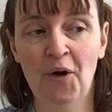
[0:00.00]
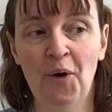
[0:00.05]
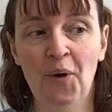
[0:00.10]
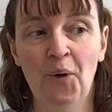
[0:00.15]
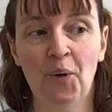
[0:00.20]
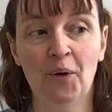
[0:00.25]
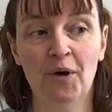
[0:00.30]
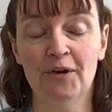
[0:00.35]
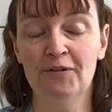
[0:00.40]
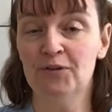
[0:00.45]

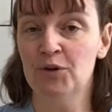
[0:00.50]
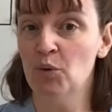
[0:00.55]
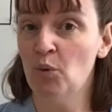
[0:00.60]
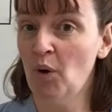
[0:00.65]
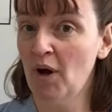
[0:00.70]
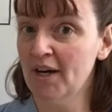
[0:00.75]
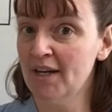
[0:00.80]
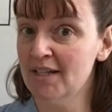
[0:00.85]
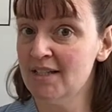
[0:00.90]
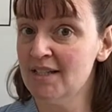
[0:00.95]
Or if you
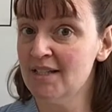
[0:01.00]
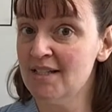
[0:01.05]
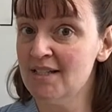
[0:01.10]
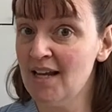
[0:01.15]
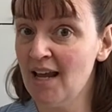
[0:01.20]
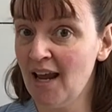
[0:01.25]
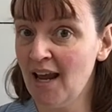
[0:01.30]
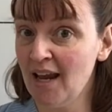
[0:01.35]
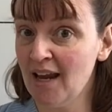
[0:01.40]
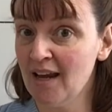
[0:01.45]
wanted to
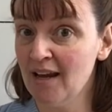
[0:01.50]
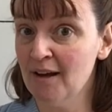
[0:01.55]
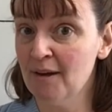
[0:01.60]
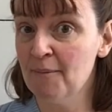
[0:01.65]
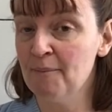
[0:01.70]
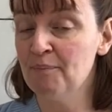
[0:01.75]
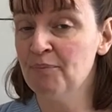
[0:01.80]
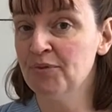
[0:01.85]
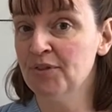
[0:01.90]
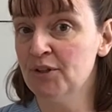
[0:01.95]
take
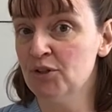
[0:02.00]
the